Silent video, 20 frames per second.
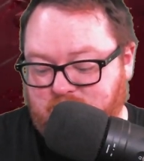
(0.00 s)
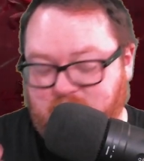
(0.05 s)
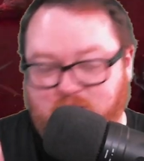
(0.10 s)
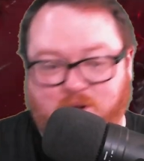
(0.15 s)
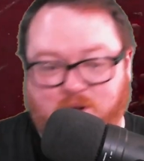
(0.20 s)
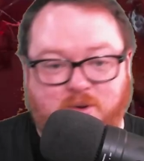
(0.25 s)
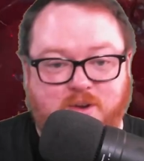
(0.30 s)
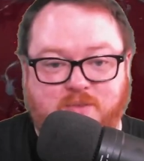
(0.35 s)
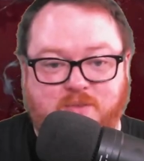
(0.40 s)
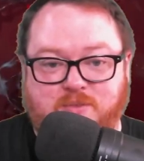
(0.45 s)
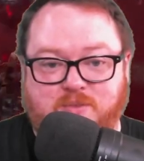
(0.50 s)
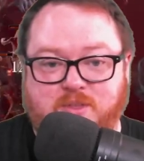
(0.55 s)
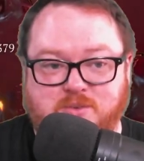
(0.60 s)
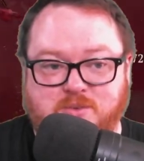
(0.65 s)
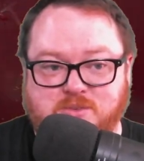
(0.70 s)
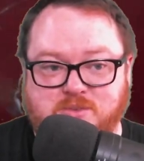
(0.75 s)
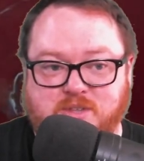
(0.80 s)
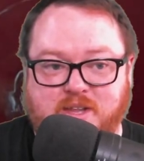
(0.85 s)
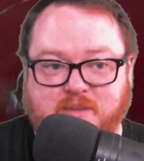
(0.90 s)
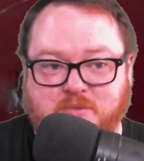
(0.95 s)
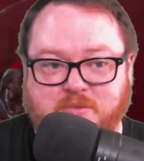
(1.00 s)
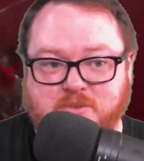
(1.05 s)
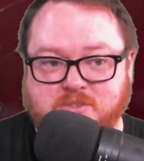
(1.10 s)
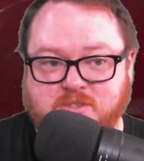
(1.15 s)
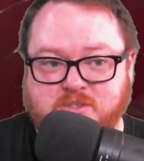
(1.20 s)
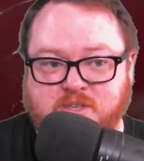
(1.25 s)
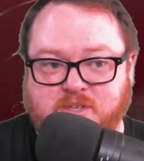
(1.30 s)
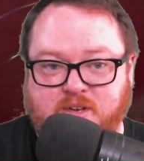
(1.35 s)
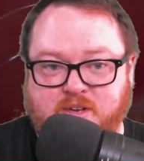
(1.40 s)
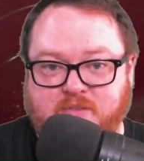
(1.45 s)
if those levels
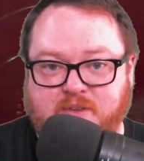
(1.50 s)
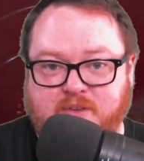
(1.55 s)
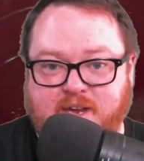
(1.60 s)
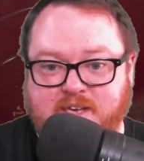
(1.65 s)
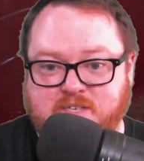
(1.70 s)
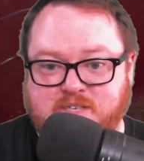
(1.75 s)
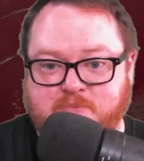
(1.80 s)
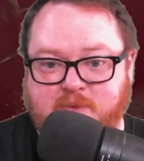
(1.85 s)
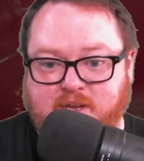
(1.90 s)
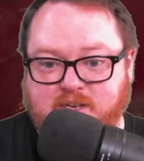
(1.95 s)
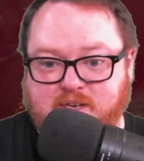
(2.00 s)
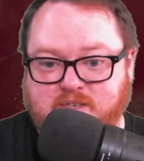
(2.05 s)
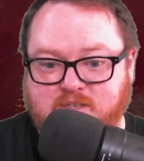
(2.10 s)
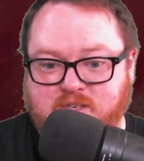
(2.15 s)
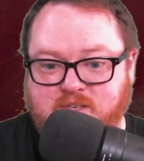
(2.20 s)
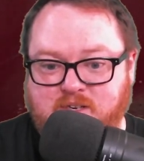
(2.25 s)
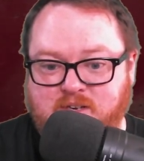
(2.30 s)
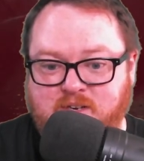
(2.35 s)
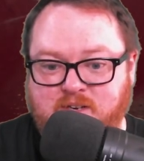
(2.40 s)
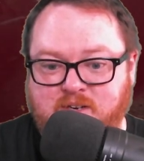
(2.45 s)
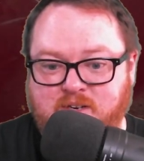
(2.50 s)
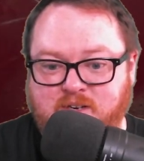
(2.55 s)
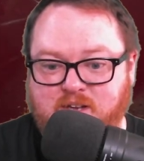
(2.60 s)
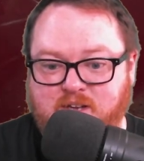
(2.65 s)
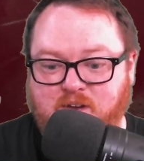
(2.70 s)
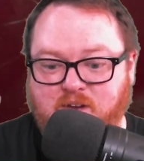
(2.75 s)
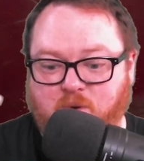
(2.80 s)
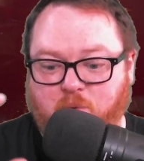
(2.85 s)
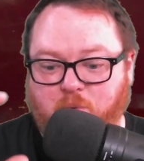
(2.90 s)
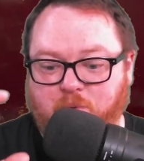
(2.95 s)
of aspects can
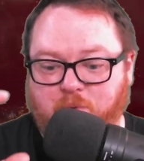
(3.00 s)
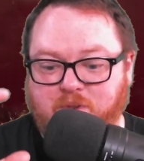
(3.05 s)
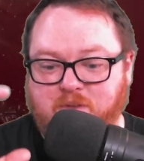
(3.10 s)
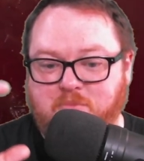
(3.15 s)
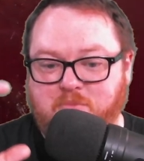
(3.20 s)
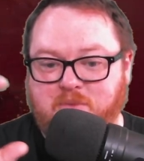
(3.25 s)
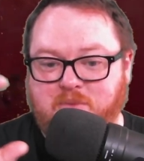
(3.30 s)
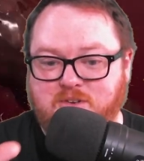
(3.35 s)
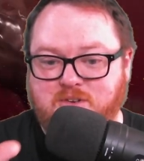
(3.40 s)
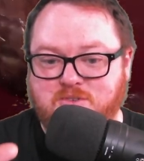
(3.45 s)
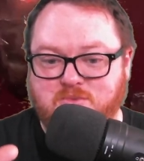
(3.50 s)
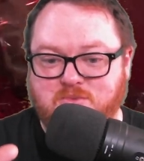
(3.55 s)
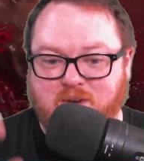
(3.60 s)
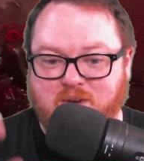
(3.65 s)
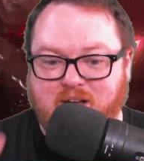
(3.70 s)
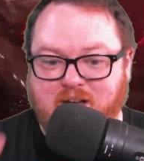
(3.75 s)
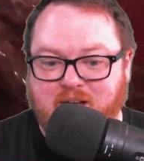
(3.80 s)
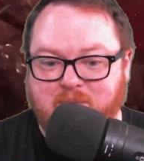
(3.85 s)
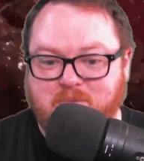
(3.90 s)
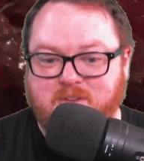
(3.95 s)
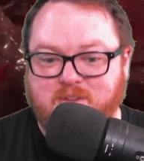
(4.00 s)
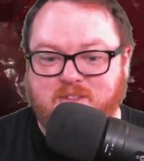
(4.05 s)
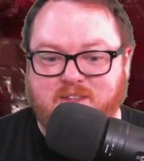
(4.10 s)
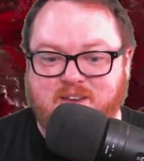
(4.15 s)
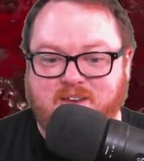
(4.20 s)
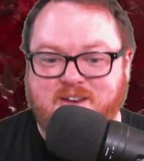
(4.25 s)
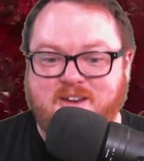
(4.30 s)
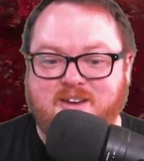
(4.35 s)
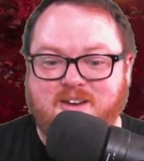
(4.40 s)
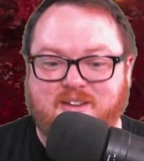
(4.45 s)
only be dropped, then
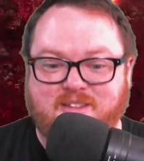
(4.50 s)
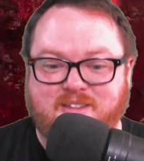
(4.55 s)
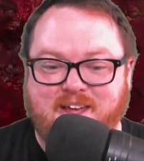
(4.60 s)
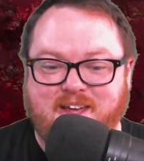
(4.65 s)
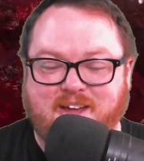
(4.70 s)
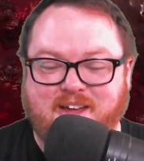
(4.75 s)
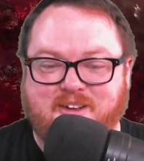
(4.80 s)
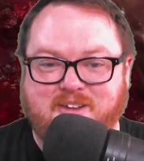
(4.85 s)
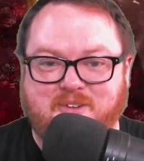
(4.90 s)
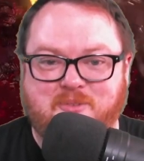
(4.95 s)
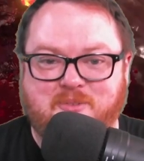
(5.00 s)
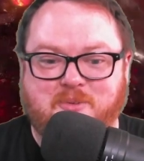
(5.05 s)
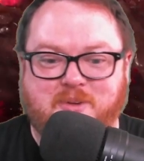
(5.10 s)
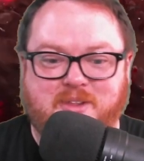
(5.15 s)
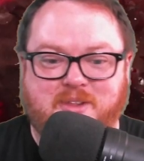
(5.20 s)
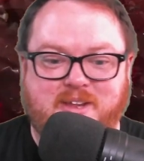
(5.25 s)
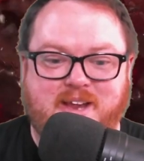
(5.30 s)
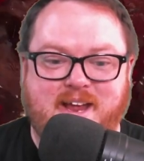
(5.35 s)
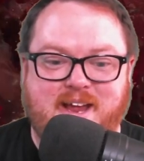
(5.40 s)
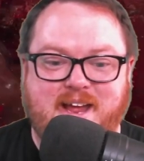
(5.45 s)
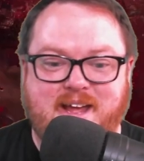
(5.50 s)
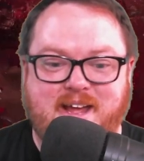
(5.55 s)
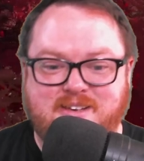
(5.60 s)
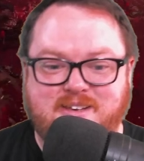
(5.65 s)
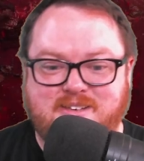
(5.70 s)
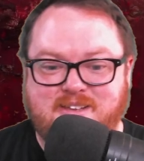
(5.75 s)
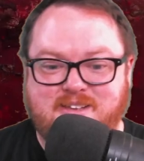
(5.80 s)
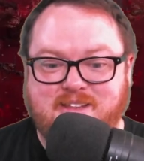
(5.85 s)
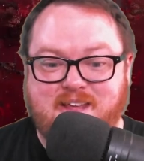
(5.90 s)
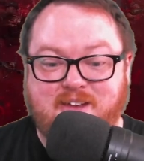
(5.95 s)
that could really add to
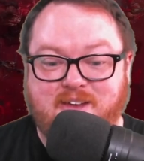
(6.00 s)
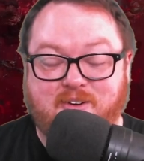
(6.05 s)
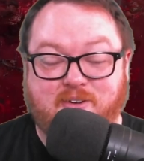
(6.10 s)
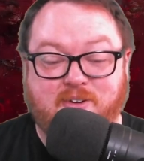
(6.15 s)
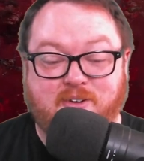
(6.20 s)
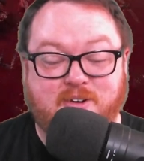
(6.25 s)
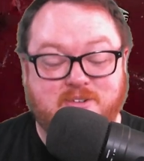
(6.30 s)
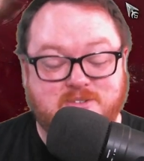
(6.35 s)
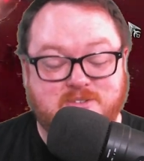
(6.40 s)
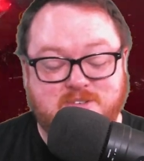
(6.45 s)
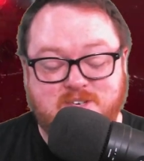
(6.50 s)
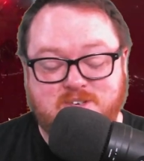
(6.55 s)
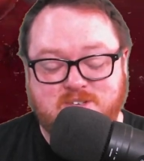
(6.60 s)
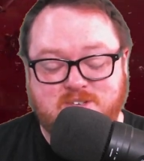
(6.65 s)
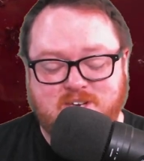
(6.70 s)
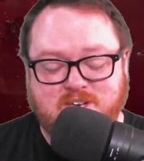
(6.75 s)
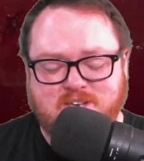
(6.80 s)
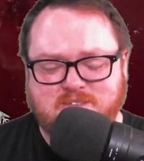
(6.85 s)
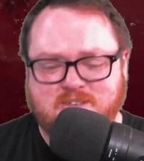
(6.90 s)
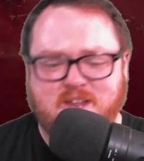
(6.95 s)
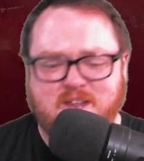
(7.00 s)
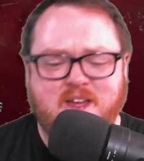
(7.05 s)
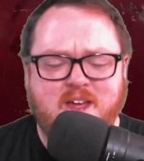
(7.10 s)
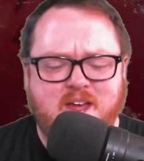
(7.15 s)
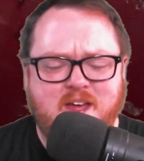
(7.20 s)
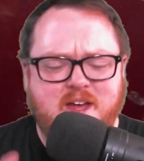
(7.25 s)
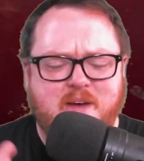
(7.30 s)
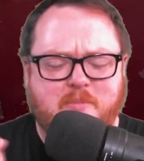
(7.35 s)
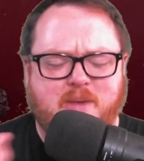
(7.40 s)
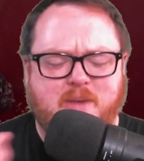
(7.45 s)
that RNG chase.
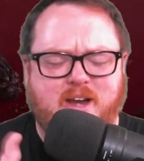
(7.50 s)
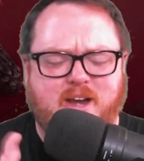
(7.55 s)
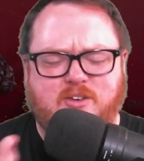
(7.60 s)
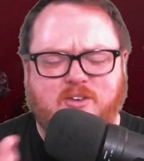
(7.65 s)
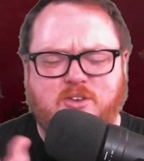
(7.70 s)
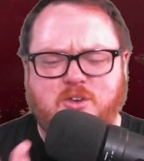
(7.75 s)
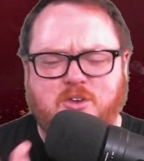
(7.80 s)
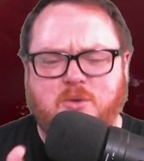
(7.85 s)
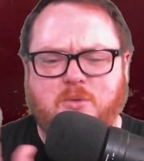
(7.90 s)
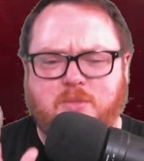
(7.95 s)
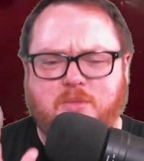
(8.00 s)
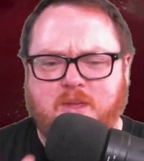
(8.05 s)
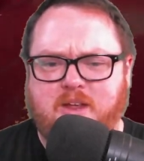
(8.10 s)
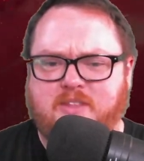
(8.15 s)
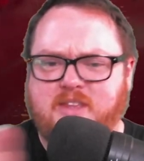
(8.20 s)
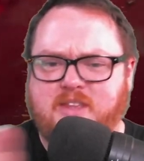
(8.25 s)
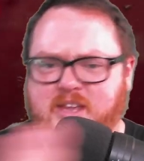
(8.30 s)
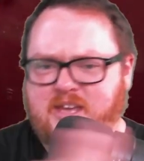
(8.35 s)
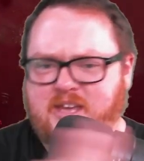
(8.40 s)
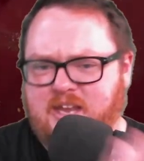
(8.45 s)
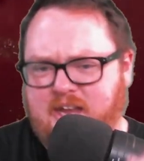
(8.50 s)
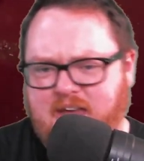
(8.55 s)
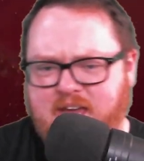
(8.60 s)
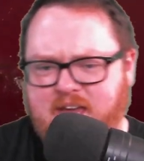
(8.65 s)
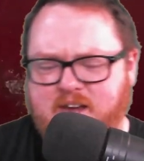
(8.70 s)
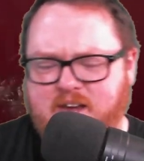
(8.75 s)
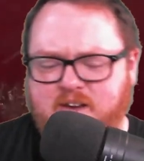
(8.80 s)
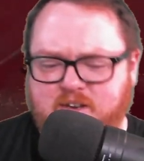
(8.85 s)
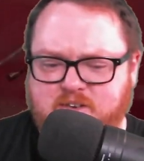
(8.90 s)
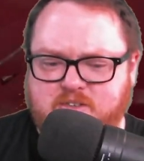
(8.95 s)
But I do think they get added
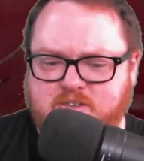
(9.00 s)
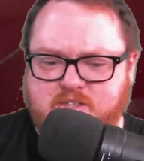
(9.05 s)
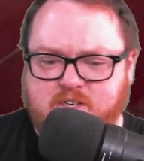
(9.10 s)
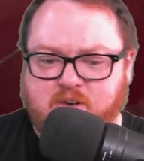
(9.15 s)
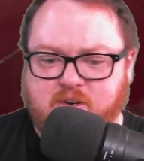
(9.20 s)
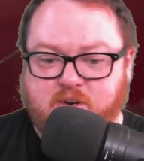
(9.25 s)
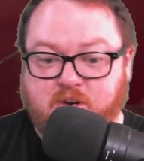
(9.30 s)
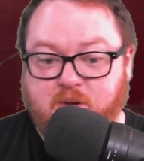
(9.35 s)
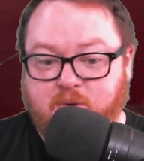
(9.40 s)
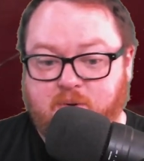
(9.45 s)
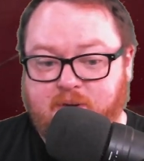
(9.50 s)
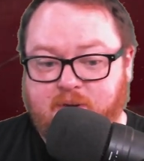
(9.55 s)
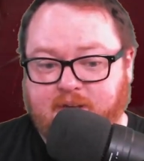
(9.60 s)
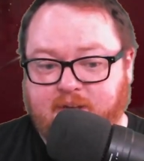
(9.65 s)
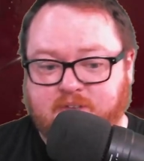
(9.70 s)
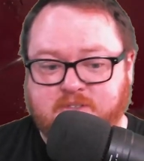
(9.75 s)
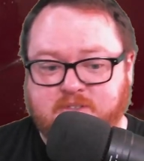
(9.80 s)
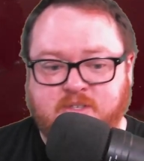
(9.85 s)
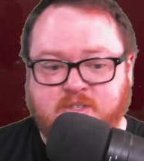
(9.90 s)
into your codex.